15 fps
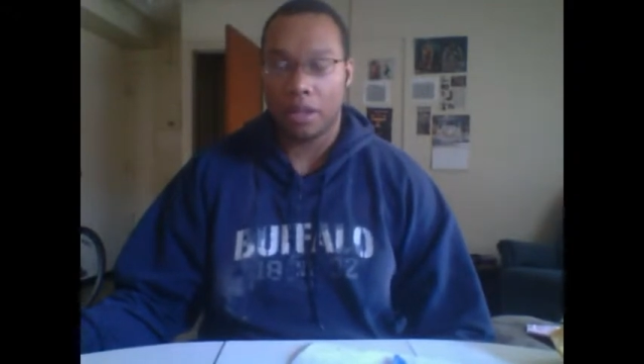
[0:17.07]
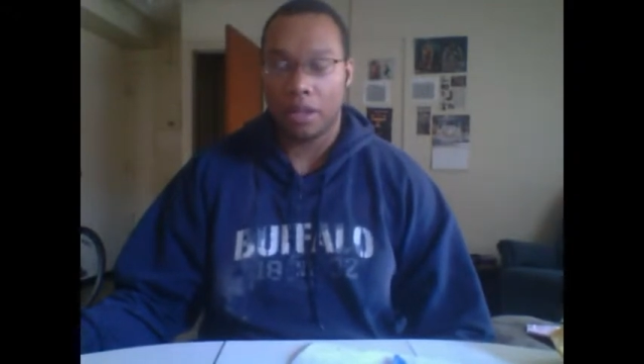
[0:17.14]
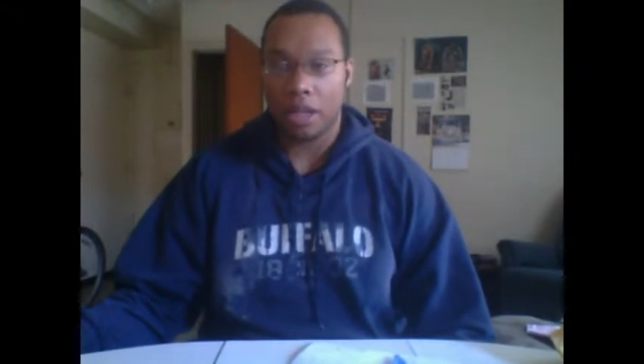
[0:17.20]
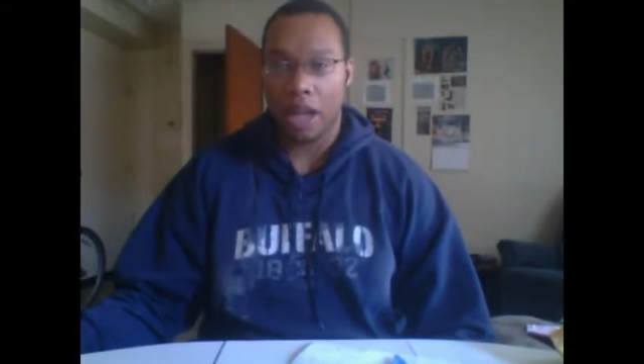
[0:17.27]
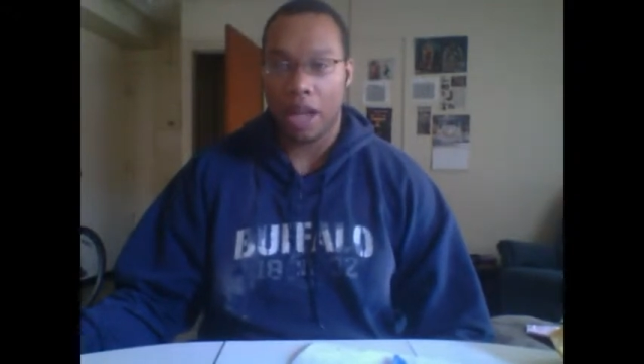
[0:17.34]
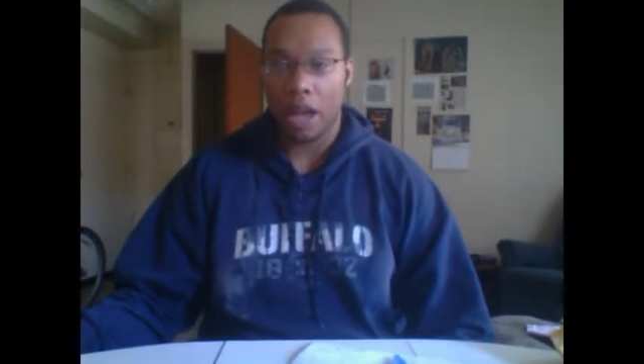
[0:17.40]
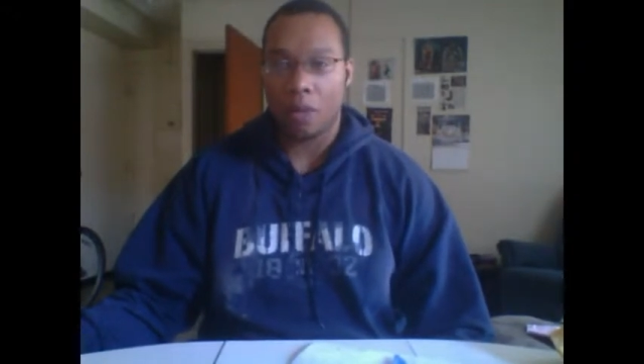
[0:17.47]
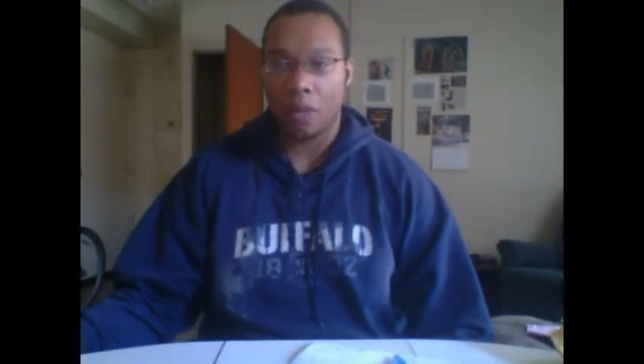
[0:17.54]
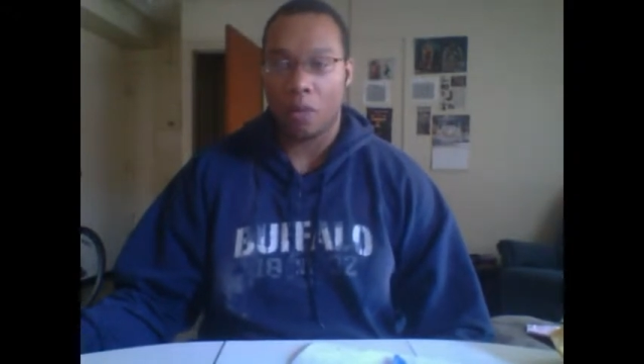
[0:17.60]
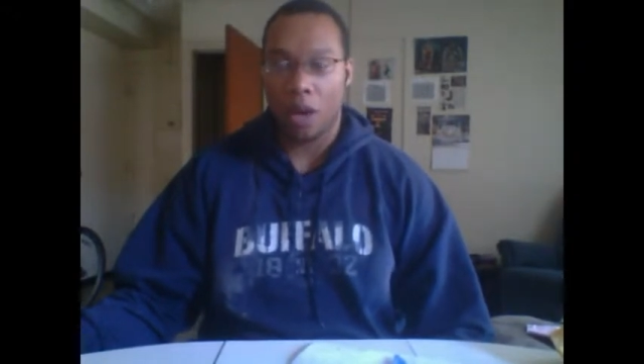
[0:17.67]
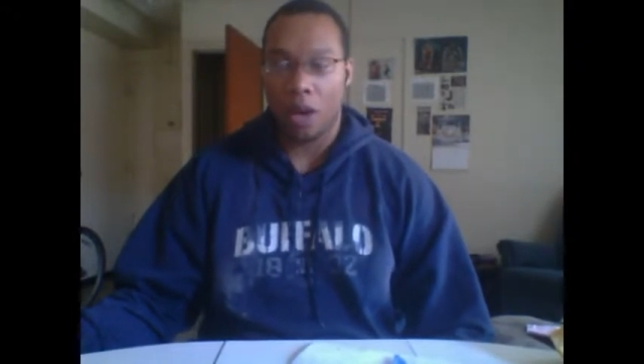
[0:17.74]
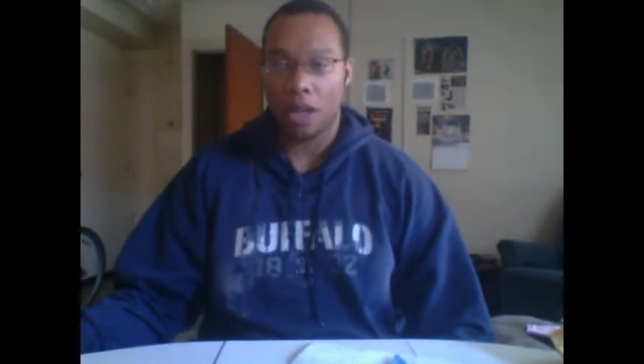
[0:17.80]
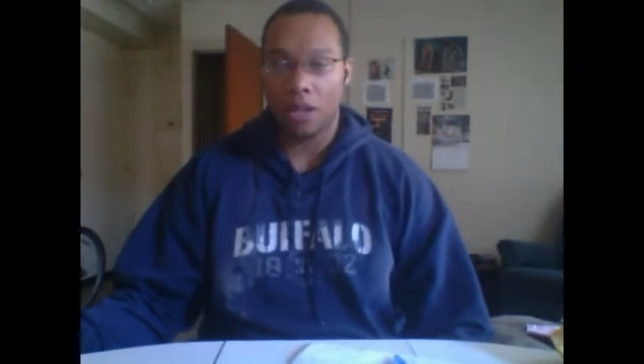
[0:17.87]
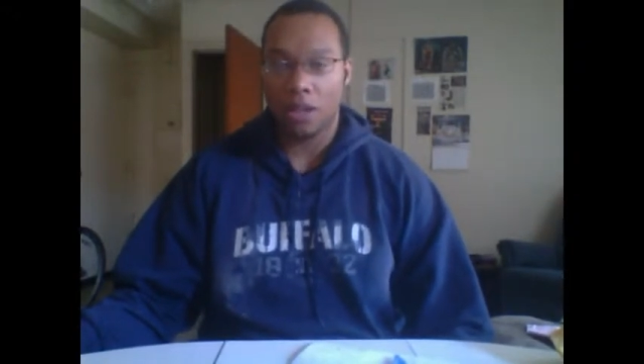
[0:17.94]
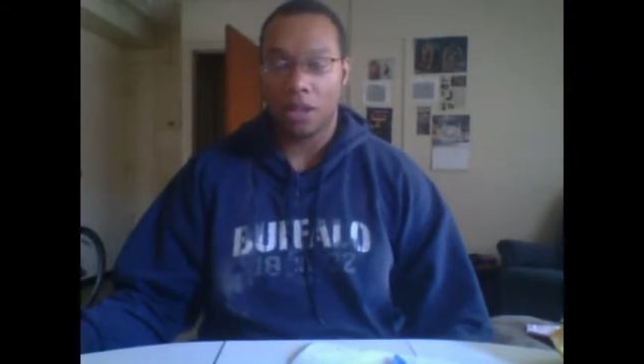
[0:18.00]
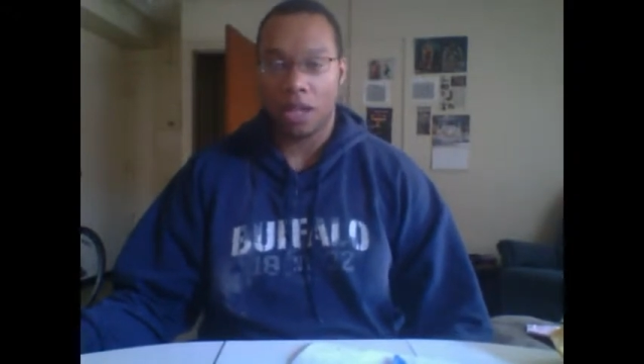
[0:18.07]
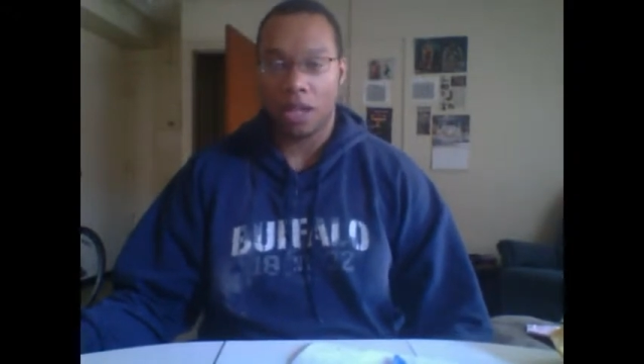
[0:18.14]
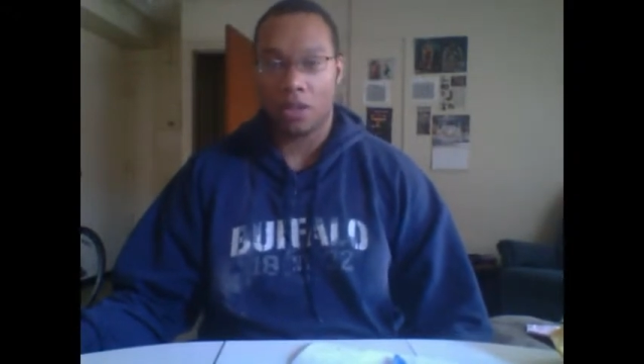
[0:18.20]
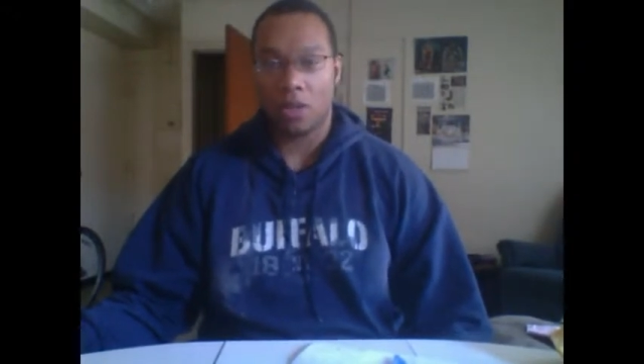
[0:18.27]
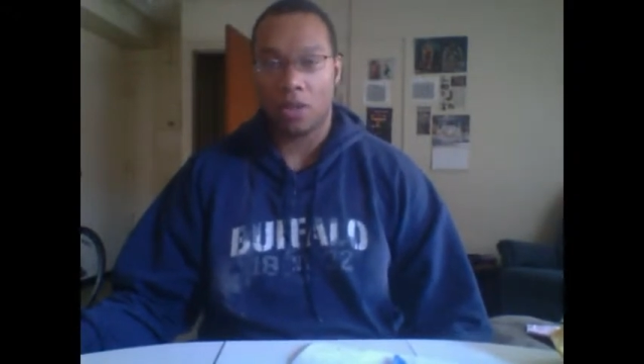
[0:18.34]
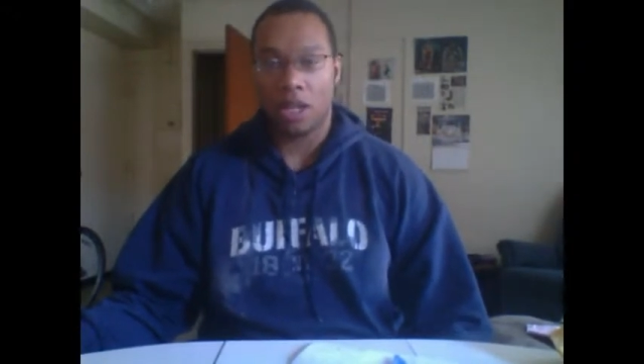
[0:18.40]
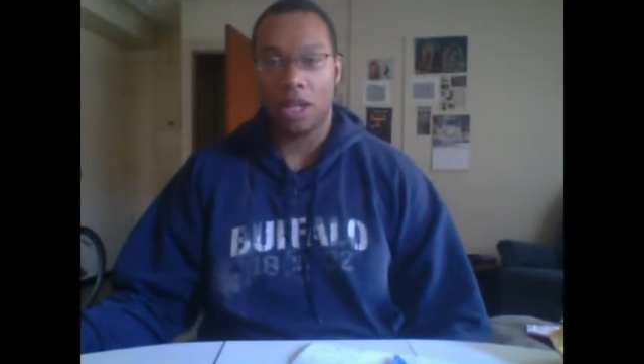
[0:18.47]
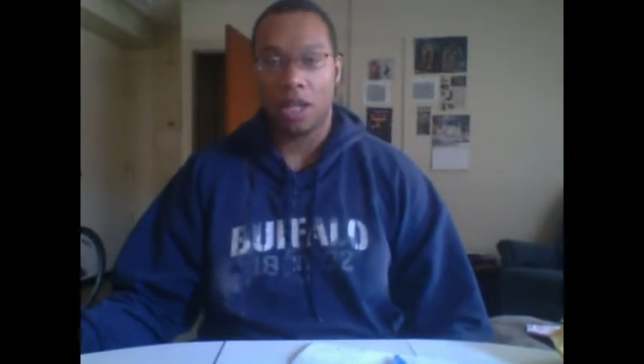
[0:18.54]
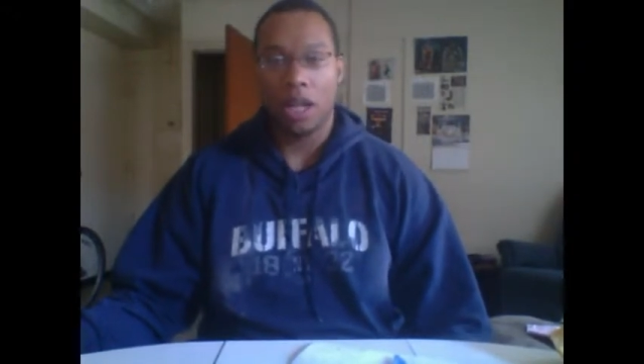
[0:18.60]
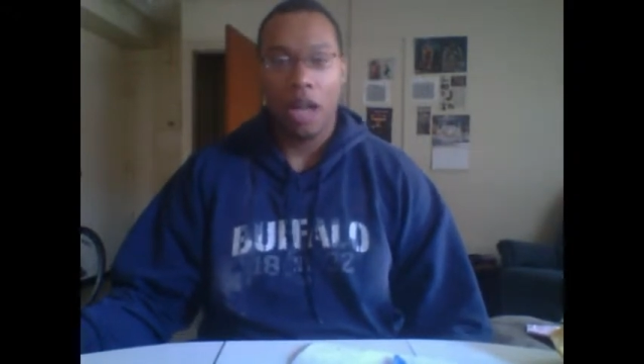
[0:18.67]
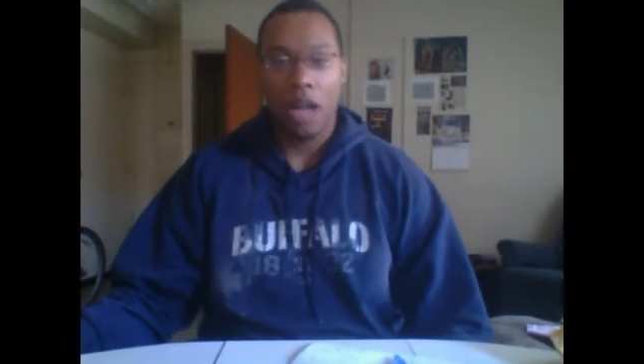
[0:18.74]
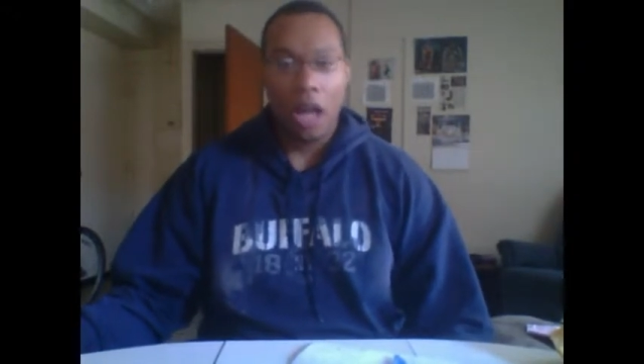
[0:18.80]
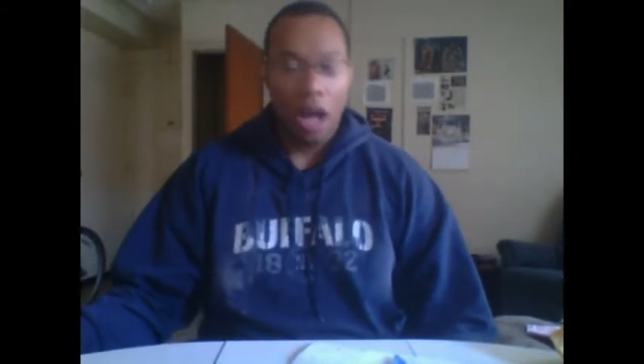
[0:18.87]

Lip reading: the day it was, interestingly.